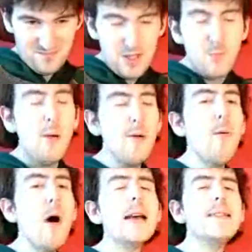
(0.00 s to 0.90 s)
But the problem
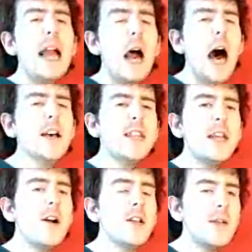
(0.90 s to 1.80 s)
was, they asked
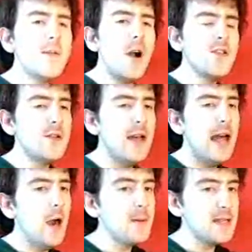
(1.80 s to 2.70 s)
you've got to do a
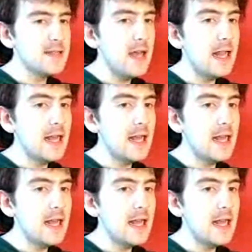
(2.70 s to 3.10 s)
healthy dessert.